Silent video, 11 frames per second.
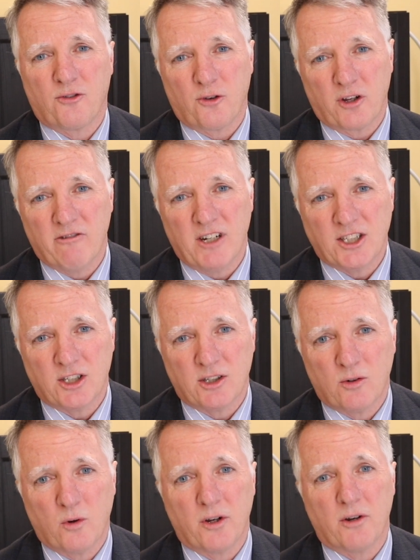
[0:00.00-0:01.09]
circulation
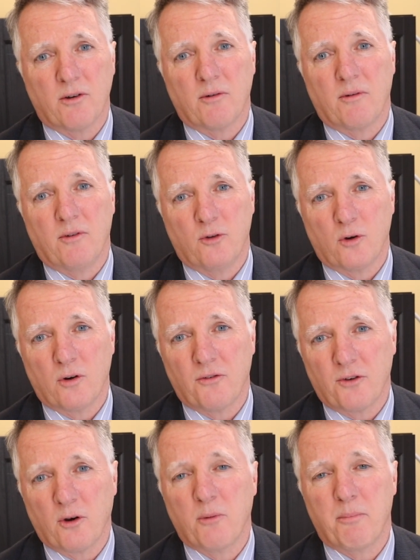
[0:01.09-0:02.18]
or your nerves
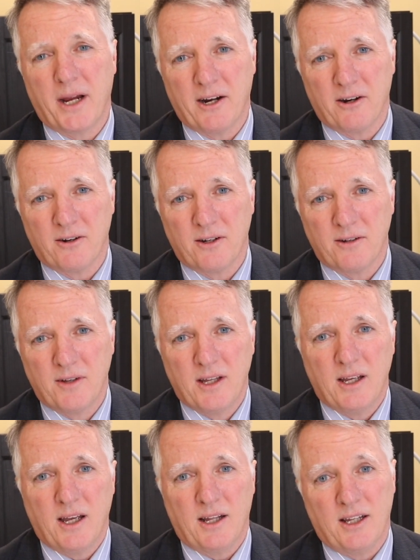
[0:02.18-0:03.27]
are impaired
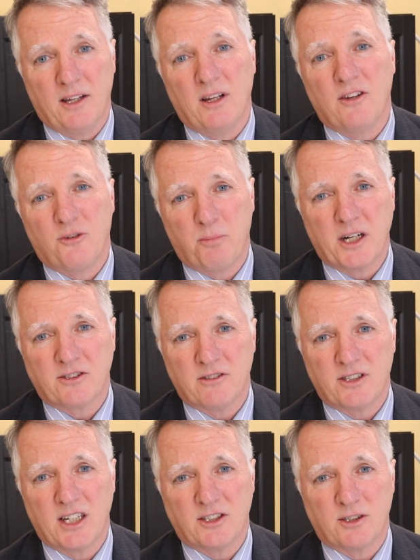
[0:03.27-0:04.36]
and you need special
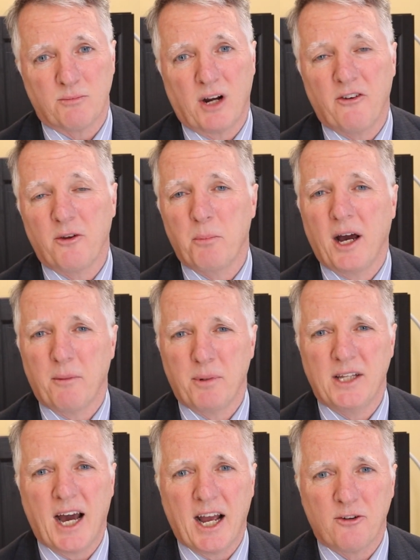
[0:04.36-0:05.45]
attention, probably by a
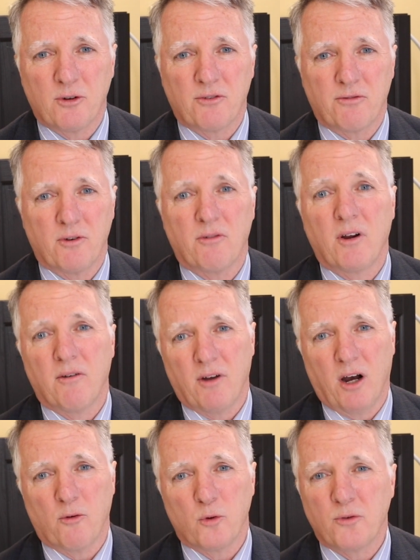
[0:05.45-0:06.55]
podiatrist
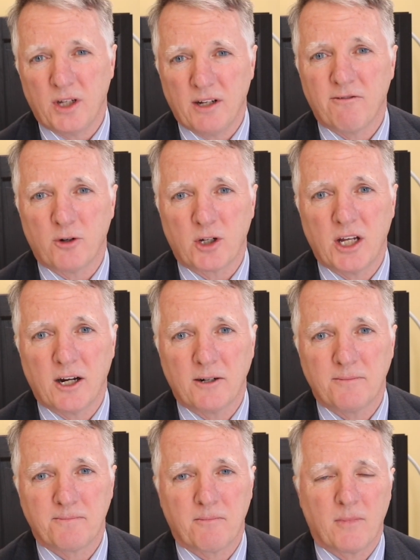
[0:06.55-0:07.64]
for routine foot care.
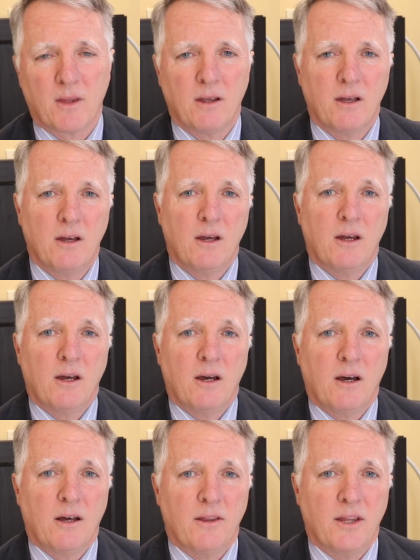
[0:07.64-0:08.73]

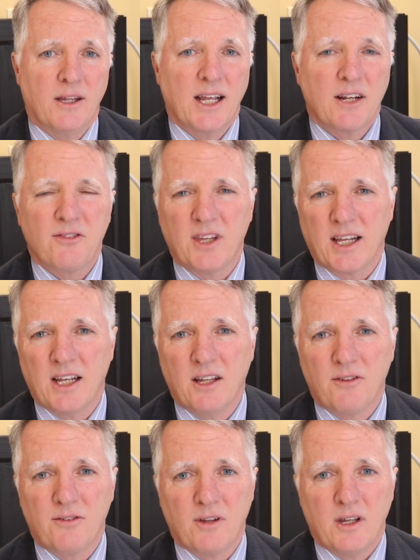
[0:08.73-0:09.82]
The next thing
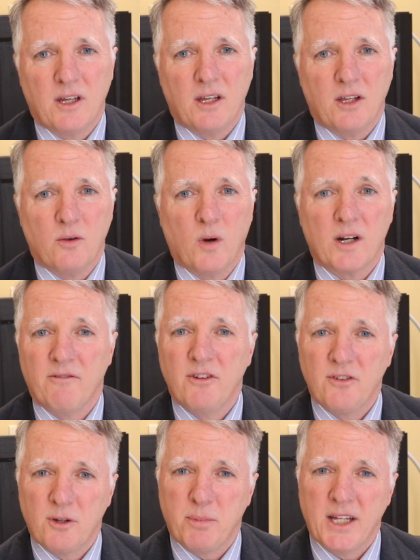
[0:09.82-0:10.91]
is you want to
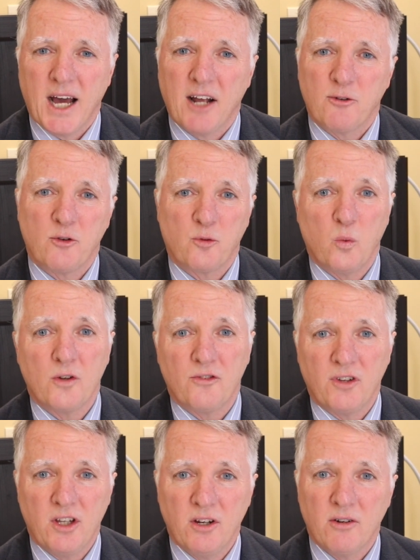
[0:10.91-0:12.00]
visit a podiatrist once
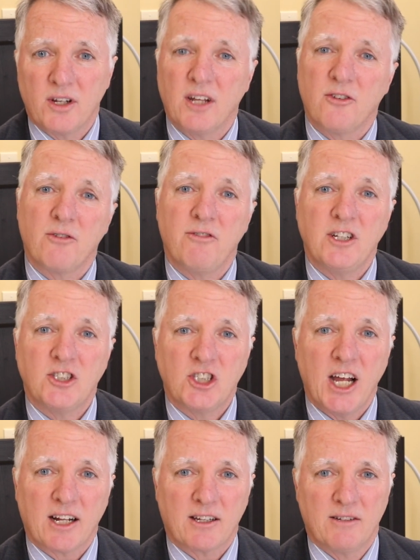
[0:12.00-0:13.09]
a year to get your feet
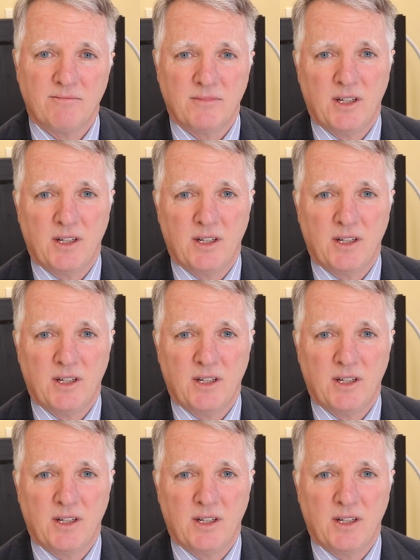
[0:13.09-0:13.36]
checked.